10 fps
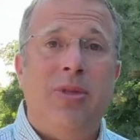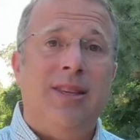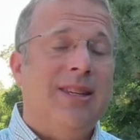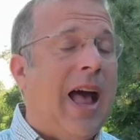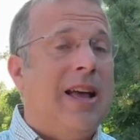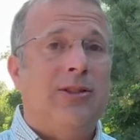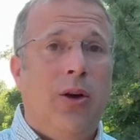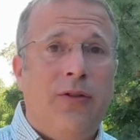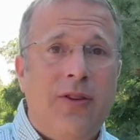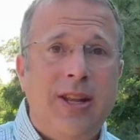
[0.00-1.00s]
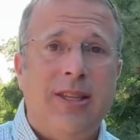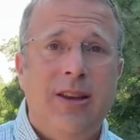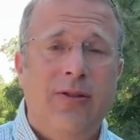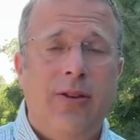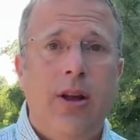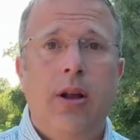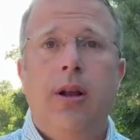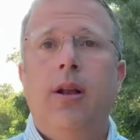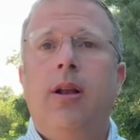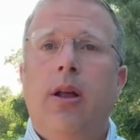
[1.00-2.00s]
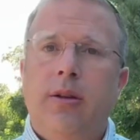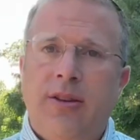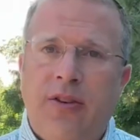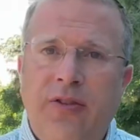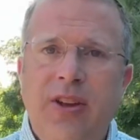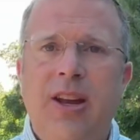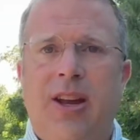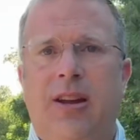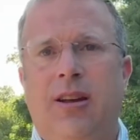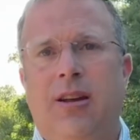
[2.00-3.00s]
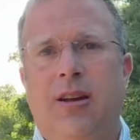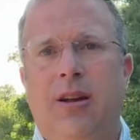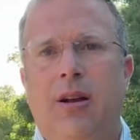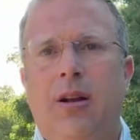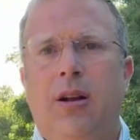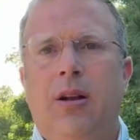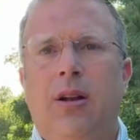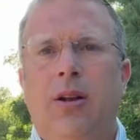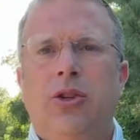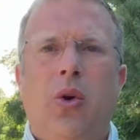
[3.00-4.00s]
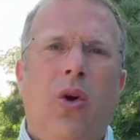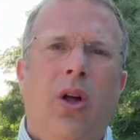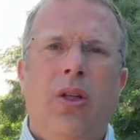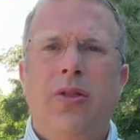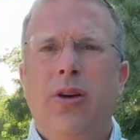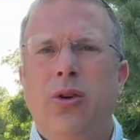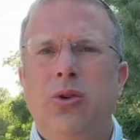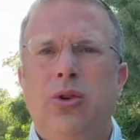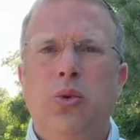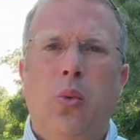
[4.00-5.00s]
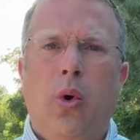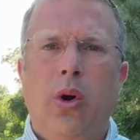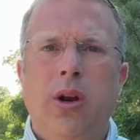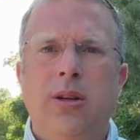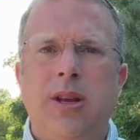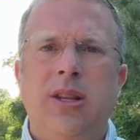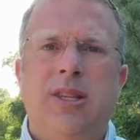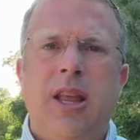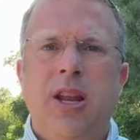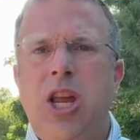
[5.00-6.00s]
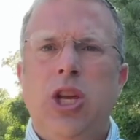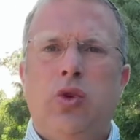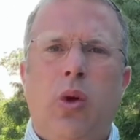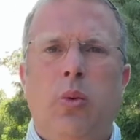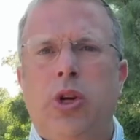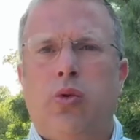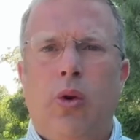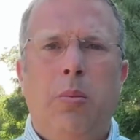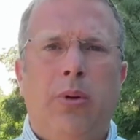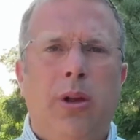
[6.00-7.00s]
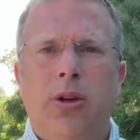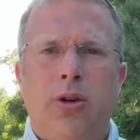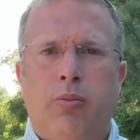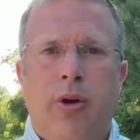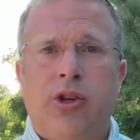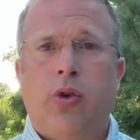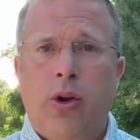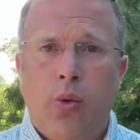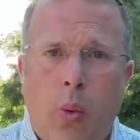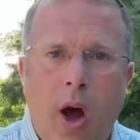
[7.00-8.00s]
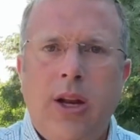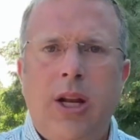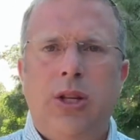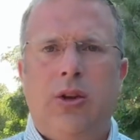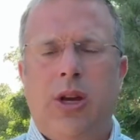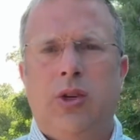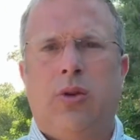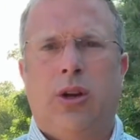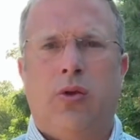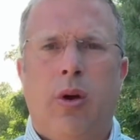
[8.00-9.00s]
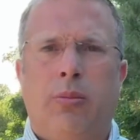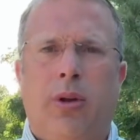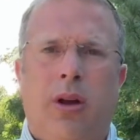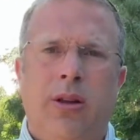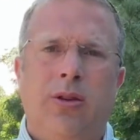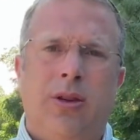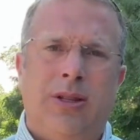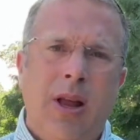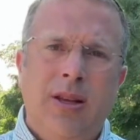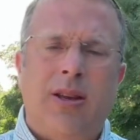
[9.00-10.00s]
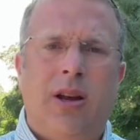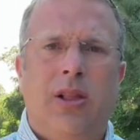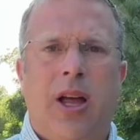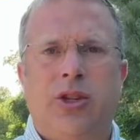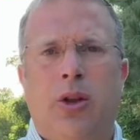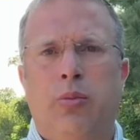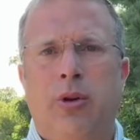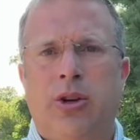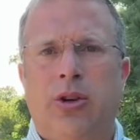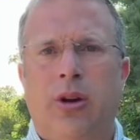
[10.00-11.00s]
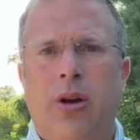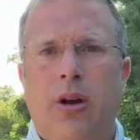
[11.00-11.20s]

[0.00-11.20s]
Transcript: this Gaza offensive, defeated. To all those who warned and said that Israel would crumble under pressure and who wanted Israel to crumble under this psychological pressure,